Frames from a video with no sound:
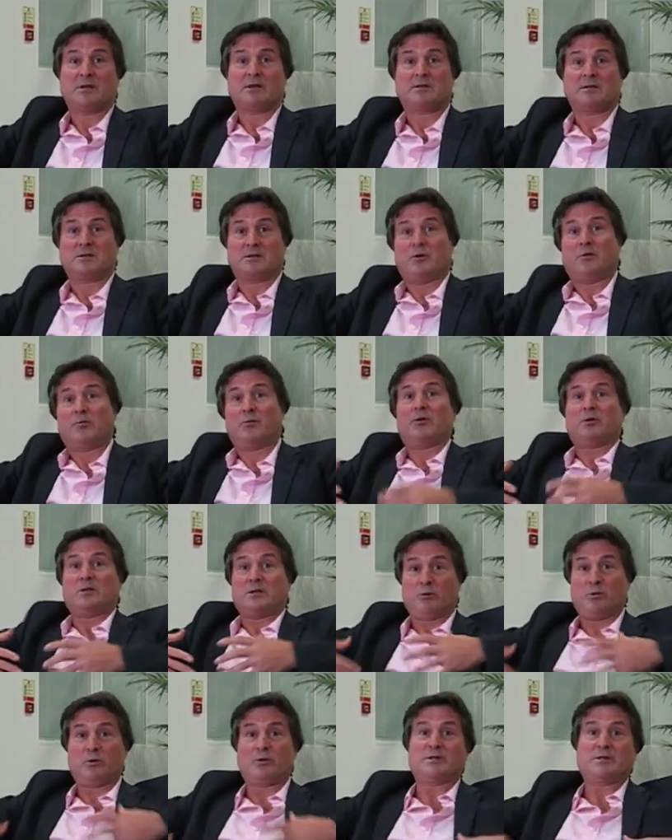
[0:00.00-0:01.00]
that your body
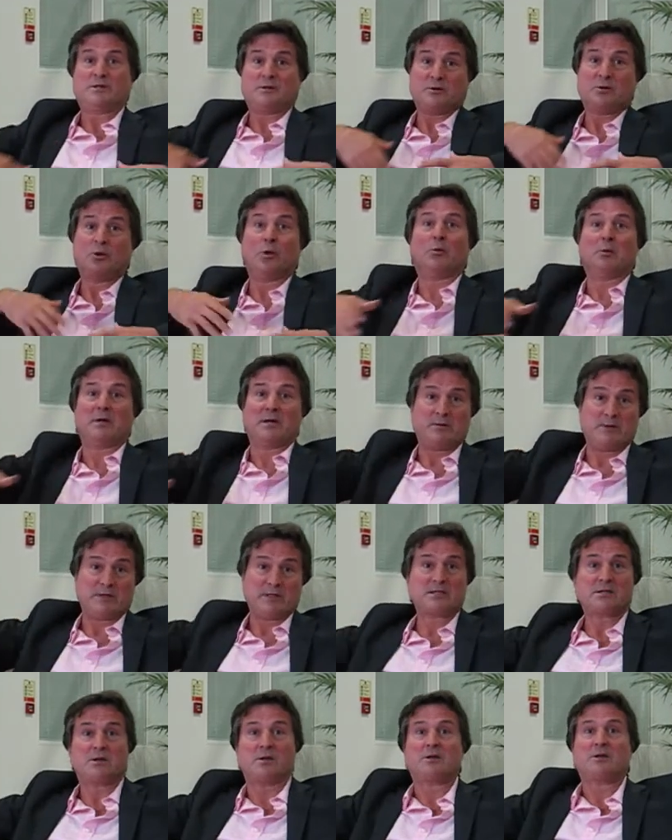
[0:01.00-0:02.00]
would normally be
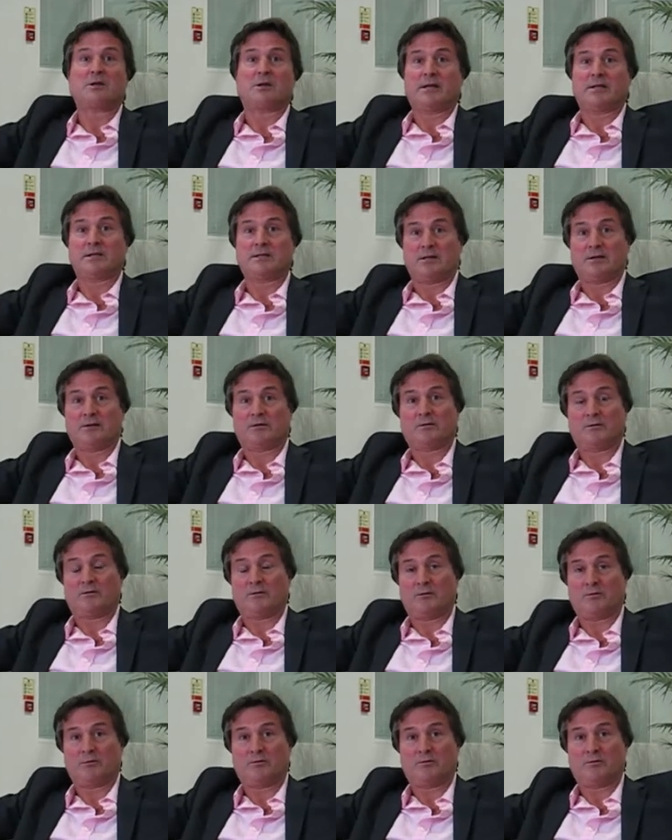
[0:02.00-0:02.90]
circulating through